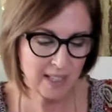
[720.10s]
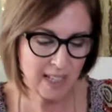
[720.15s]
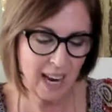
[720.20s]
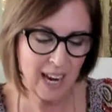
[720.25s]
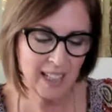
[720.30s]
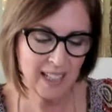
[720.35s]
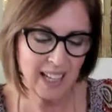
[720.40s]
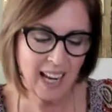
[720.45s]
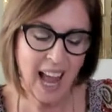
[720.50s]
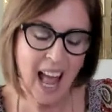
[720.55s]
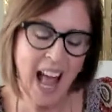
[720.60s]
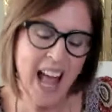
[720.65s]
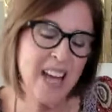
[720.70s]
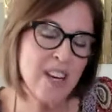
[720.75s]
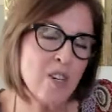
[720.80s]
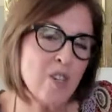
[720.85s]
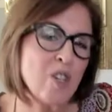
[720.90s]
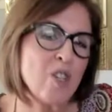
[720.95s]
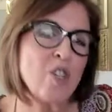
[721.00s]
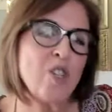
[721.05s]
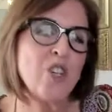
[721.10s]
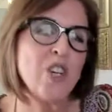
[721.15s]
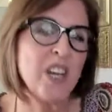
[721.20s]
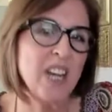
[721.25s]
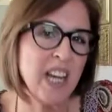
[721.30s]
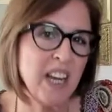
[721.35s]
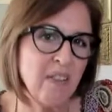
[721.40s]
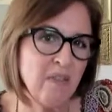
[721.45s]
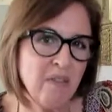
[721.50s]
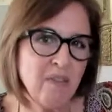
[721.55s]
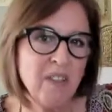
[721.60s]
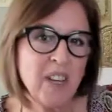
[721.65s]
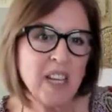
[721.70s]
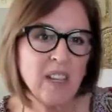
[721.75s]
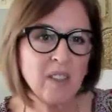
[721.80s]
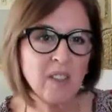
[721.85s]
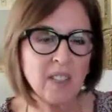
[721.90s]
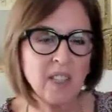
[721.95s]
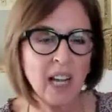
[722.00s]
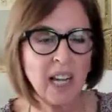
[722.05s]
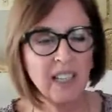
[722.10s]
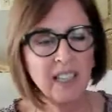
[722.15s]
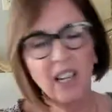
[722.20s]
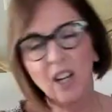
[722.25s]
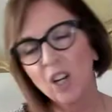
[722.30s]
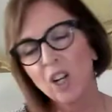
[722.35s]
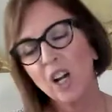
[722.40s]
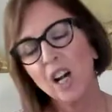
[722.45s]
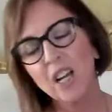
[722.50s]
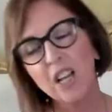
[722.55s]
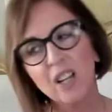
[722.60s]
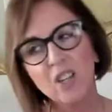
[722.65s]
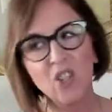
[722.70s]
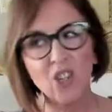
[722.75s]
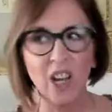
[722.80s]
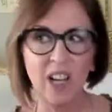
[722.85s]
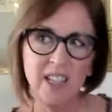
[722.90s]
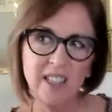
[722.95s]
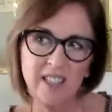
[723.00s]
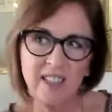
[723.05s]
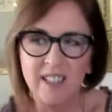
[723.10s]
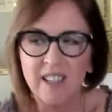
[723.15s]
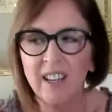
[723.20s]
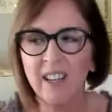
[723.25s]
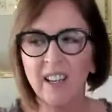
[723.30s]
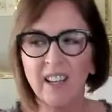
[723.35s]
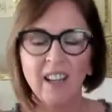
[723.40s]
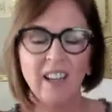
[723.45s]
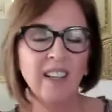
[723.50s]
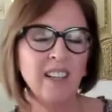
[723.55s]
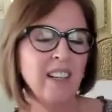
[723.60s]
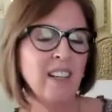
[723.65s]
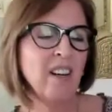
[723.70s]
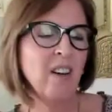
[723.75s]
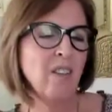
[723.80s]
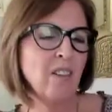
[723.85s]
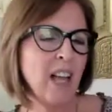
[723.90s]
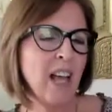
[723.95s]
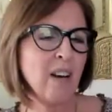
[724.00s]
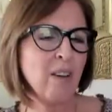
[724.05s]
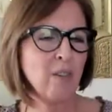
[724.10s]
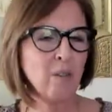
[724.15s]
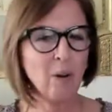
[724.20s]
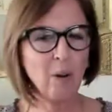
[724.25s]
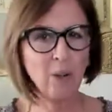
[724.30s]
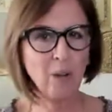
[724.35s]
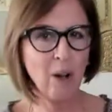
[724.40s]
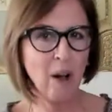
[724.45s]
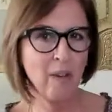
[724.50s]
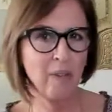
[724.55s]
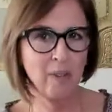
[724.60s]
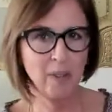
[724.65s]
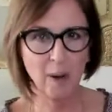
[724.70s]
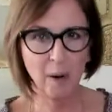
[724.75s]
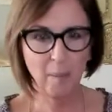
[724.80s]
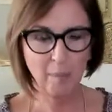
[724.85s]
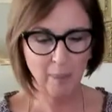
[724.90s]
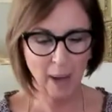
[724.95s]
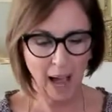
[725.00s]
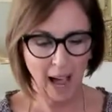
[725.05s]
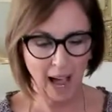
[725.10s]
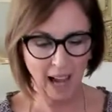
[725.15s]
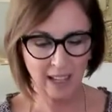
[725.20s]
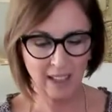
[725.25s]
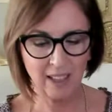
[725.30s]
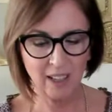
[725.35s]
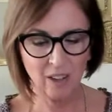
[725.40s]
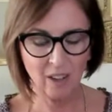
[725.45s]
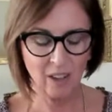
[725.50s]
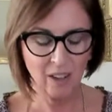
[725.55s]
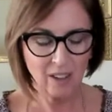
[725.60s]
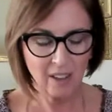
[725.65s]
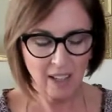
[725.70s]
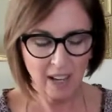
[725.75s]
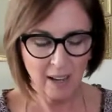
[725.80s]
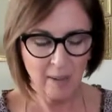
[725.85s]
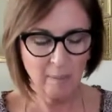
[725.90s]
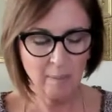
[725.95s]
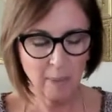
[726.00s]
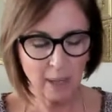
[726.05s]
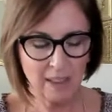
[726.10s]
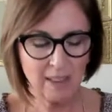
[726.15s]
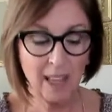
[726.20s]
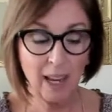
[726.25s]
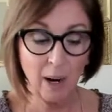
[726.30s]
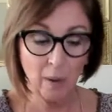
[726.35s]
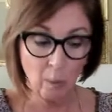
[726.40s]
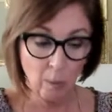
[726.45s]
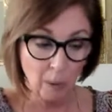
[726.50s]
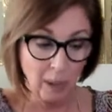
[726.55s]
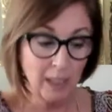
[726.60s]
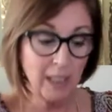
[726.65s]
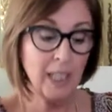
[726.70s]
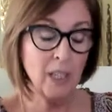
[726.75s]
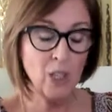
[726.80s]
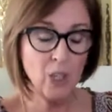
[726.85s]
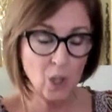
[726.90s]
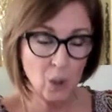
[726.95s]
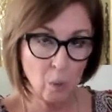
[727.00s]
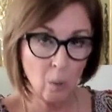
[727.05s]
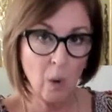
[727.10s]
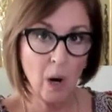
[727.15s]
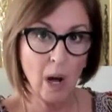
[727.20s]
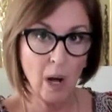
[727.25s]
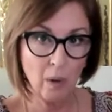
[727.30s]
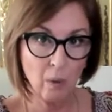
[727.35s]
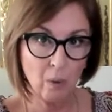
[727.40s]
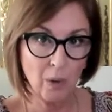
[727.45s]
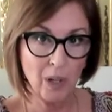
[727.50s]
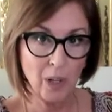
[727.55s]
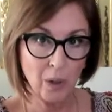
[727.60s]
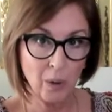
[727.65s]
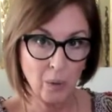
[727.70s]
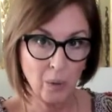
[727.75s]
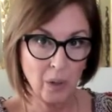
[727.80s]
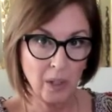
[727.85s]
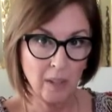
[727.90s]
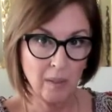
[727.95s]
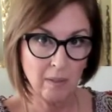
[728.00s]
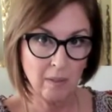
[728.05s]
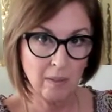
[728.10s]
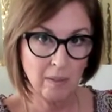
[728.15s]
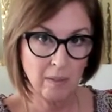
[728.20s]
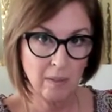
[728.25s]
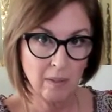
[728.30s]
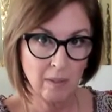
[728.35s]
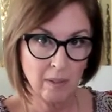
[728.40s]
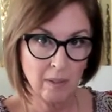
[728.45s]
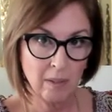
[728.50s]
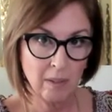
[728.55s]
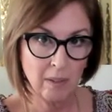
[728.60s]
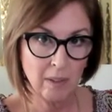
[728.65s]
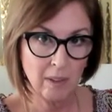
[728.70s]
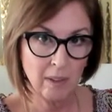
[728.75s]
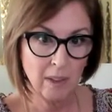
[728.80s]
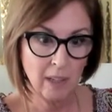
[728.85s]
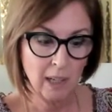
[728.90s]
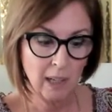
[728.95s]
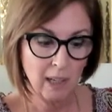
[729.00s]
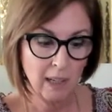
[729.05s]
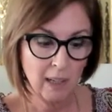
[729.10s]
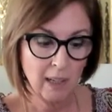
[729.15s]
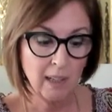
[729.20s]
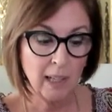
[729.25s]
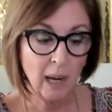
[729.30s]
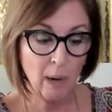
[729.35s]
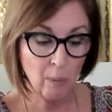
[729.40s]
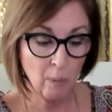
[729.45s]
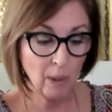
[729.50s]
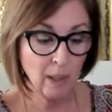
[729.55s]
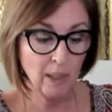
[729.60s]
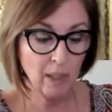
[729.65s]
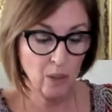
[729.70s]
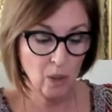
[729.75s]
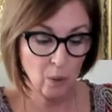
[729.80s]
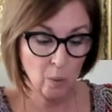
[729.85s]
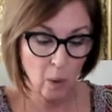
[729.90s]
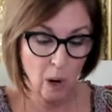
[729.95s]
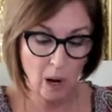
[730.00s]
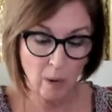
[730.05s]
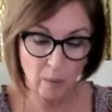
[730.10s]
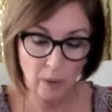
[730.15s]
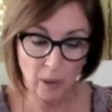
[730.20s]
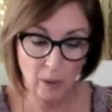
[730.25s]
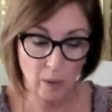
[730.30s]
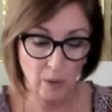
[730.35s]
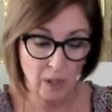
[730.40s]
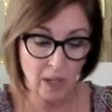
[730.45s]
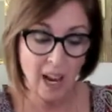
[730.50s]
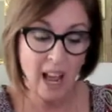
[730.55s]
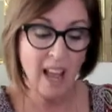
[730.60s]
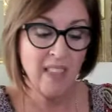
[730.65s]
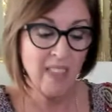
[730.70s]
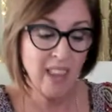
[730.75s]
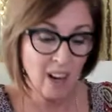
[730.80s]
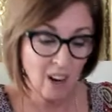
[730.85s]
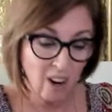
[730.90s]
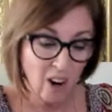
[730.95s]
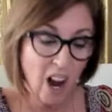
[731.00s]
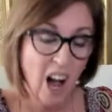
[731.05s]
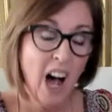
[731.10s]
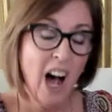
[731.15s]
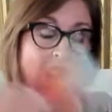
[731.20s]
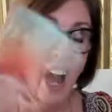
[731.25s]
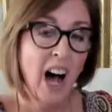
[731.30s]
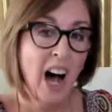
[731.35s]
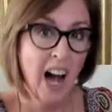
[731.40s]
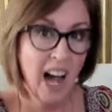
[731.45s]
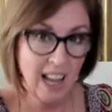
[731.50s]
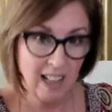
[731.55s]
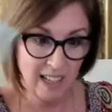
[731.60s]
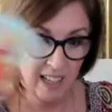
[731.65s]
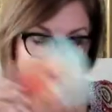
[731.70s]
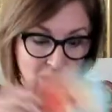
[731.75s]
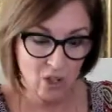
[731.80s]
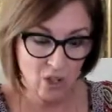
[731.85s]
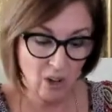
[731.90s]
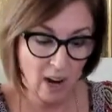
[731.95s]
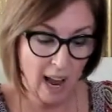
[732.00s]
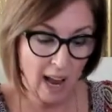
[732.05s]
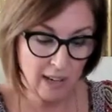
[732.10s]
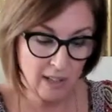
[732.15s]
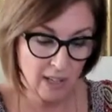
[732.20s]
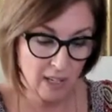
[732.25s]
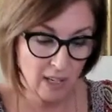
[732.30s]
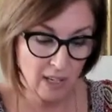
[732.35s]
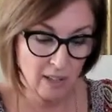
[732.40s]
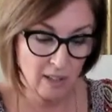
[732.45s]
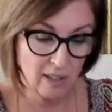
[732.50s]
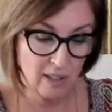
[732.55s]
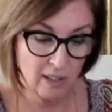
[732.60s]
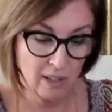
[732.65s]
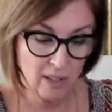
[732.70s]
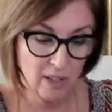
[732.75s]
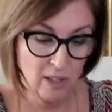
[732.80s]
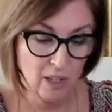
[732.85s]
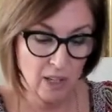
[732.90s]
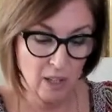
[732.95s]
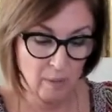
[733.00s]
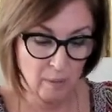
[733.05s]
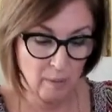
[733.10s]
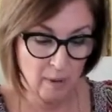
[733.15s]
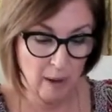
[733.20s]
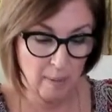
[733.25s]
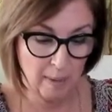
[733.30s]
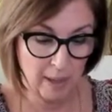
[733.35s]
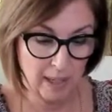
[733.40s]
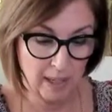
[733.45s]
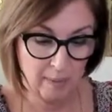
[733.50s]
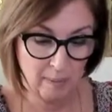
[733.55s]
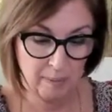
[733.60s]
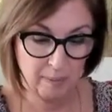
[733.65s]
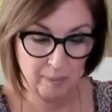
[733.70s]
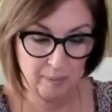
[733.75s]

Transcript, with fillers: saying the energy feels like they're gonna just, you know, let it roll off their back. But they really do want reunion. They really do want reunion. And they are highly attracted to the feminine